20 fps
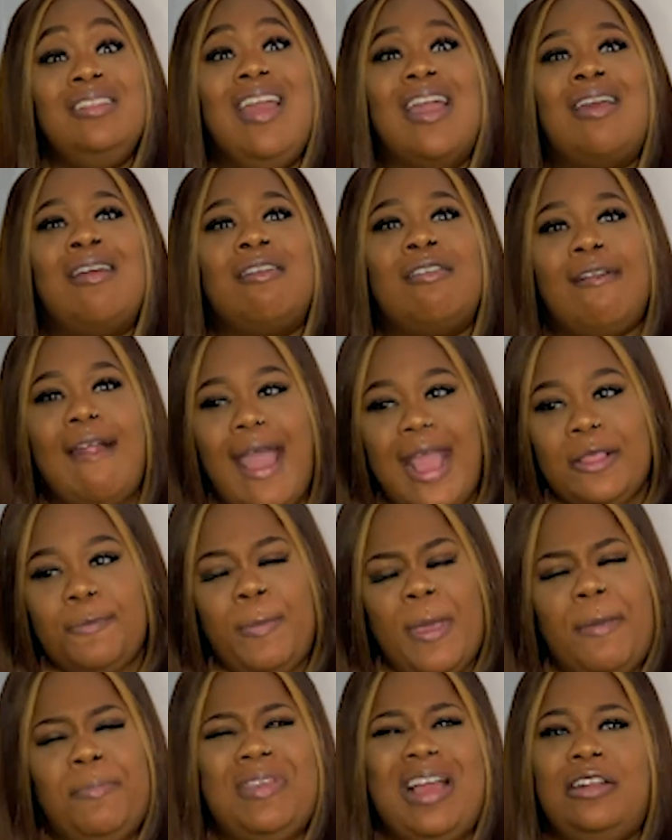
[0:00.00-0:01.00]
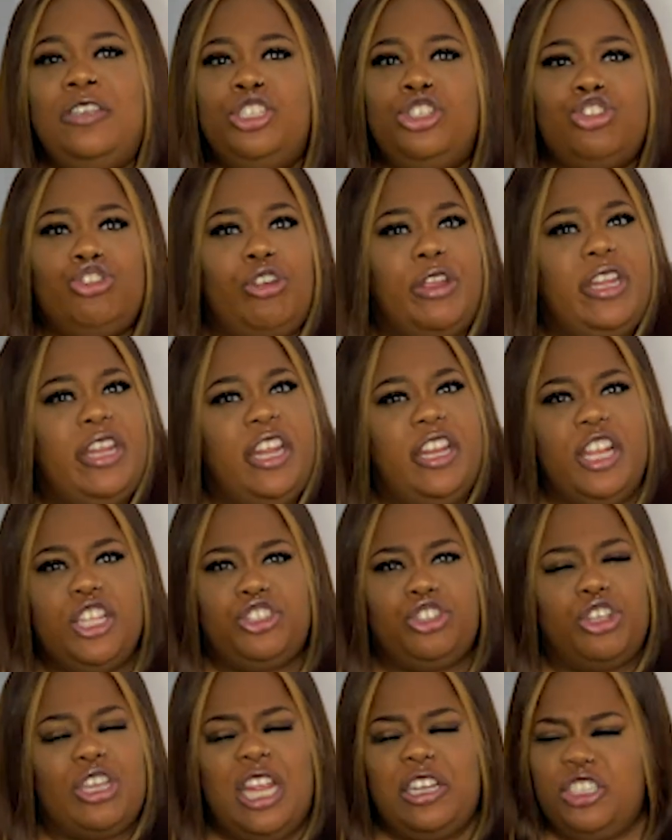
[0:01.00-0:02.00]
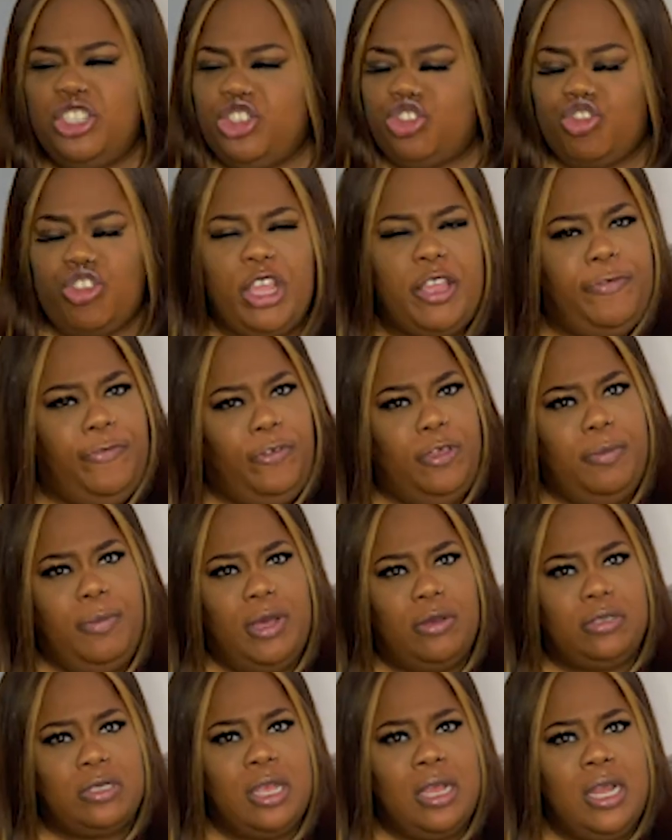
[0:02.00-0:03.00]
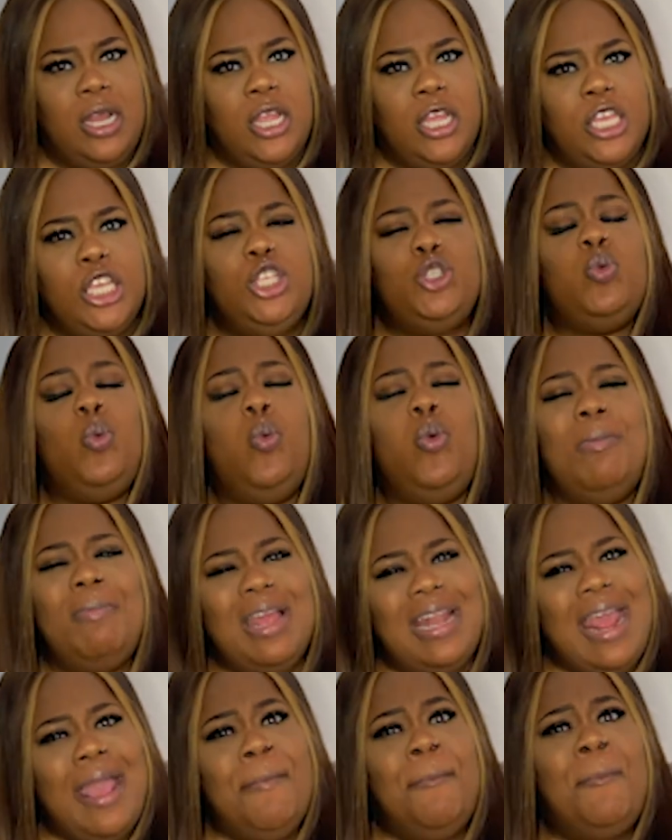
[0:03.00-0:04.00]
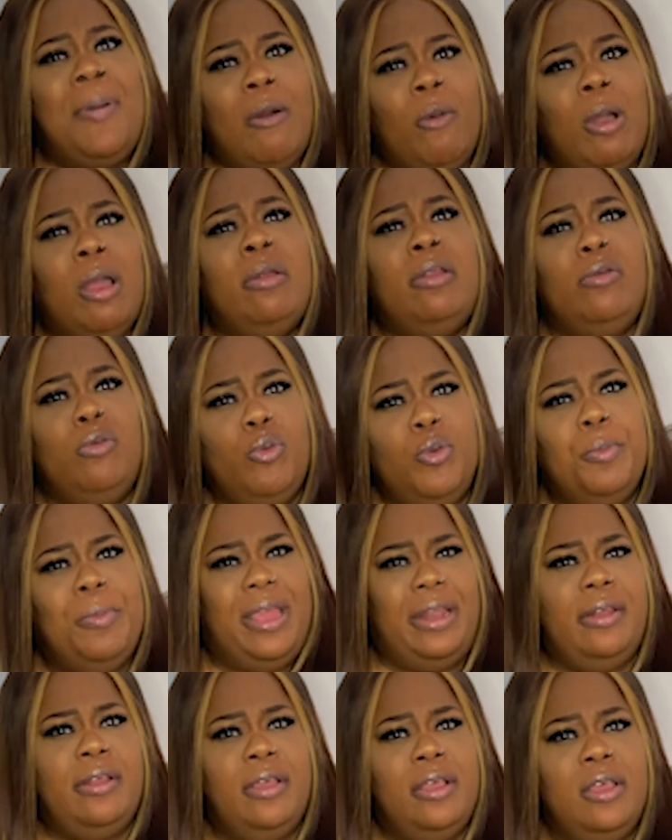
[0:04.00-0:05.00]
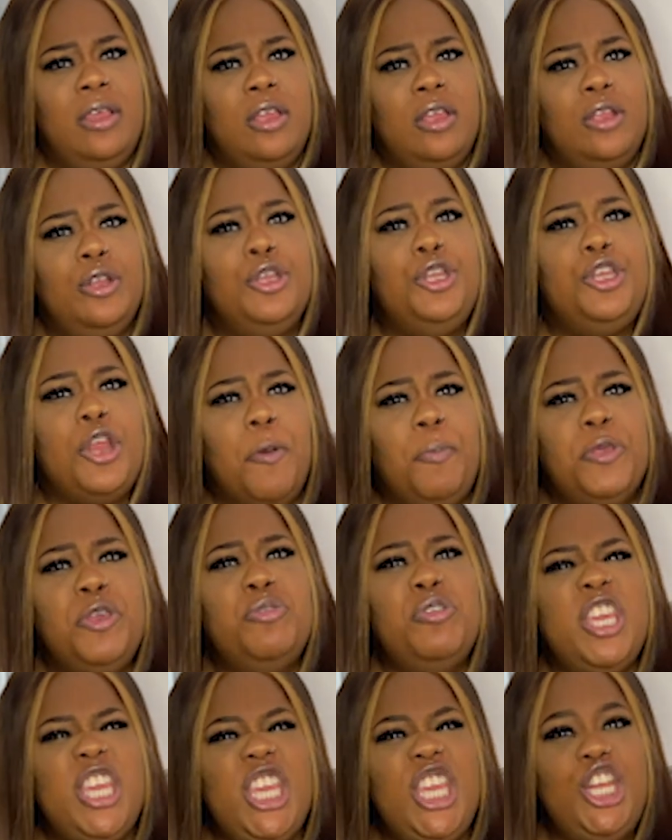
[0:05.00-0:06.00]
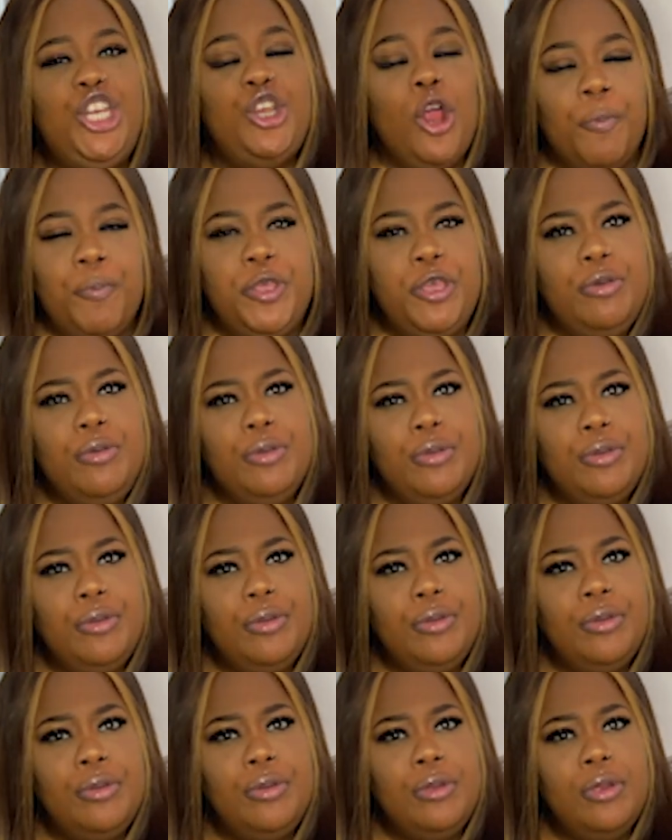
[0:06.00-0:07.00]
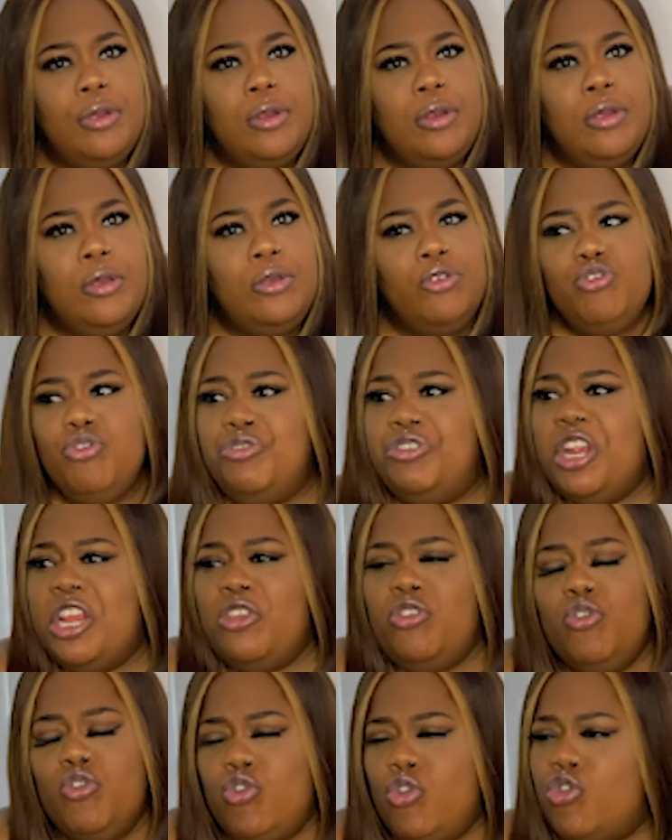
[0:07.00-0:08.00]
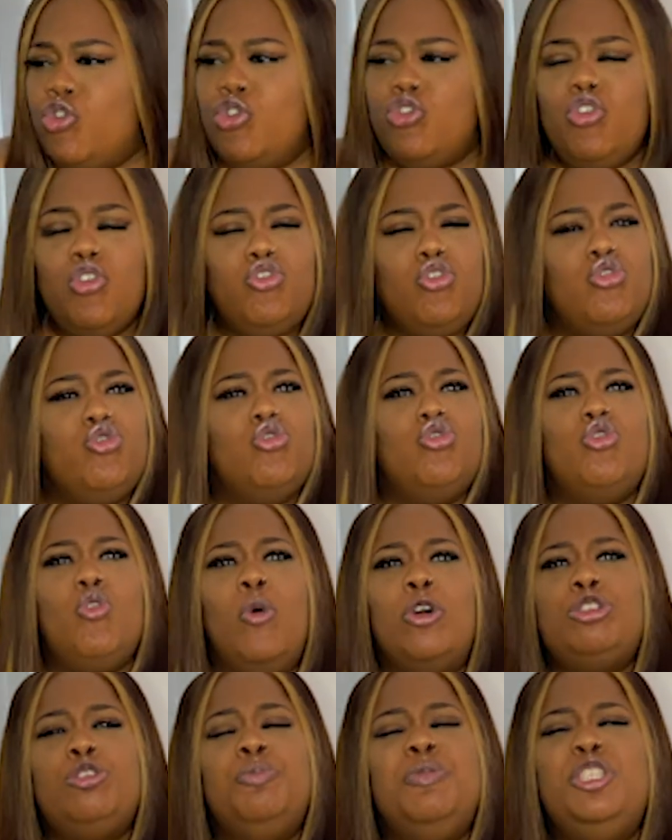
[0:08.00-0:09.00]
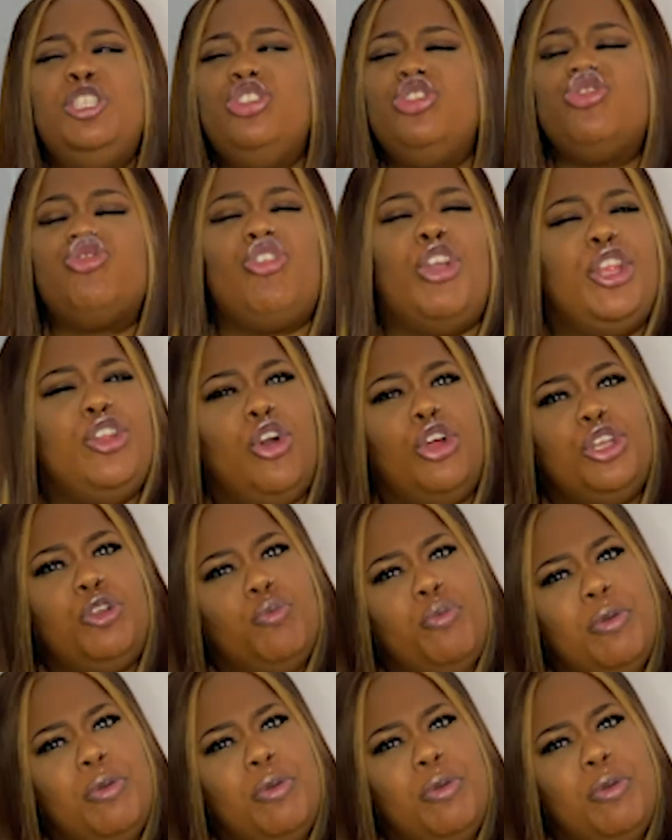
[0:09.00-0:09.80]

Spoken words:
cried, babe. You are destroying the nature. You are destroying females. It's women empowering women. W-E-W. You want to be destroying all the